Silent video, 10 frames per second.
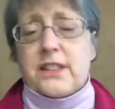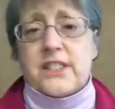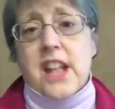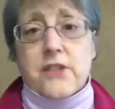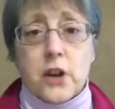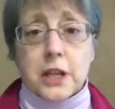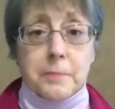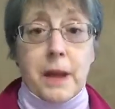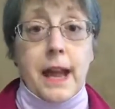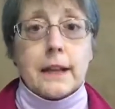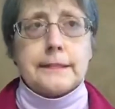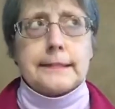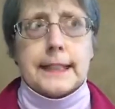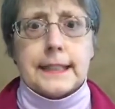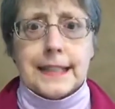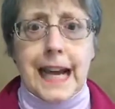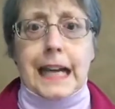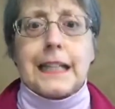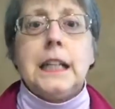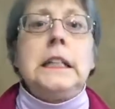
it's not talking back, thank God.